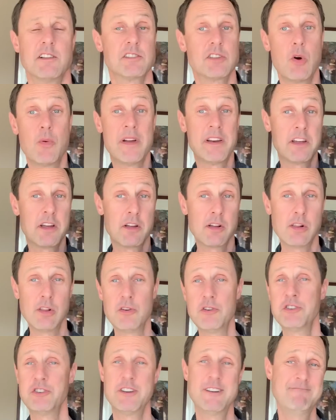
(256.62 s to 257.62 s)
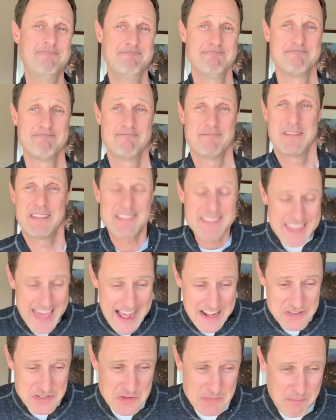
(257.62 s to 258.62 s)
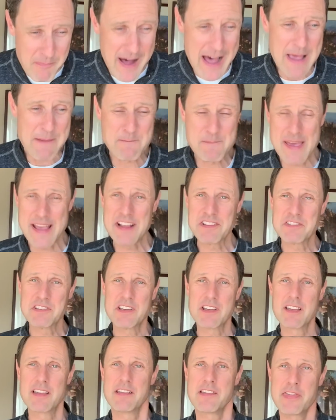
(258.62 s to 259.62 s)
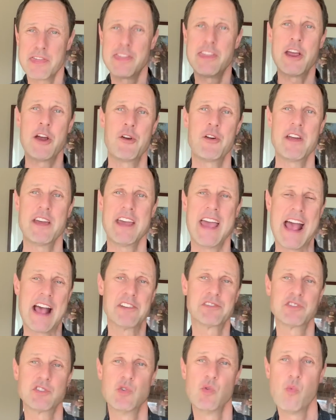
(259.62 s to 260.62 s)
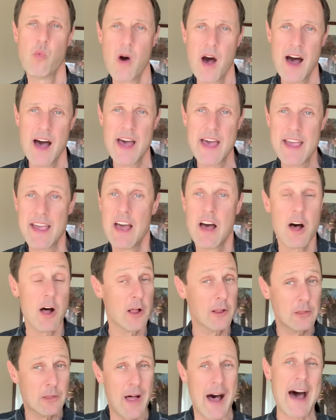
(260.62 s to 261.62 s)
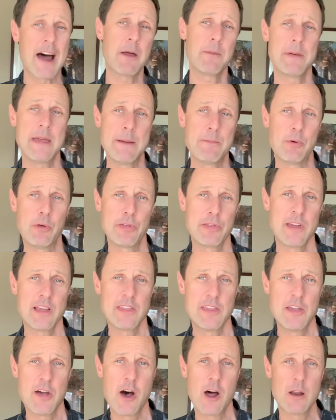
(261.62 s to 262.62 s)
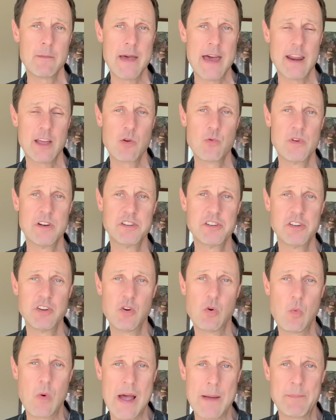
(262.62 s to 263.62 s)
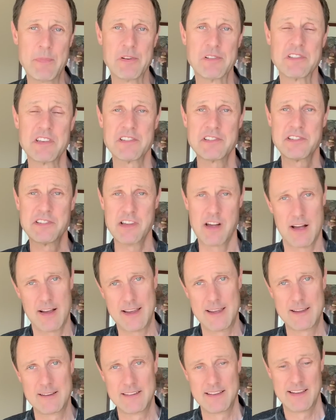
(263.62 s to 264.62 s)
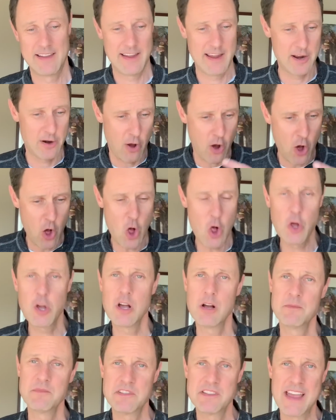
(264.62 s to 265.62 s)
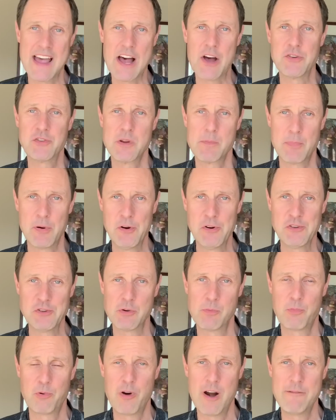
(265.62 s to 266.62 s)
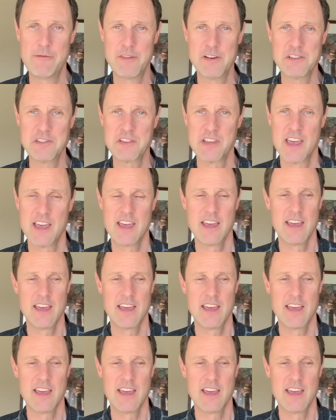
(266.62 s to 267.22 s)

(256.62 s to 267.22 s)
So in conclusion, that's my basic theory as to why a lot of people think the automatic windshield wipers suck. It all comes down to personal preference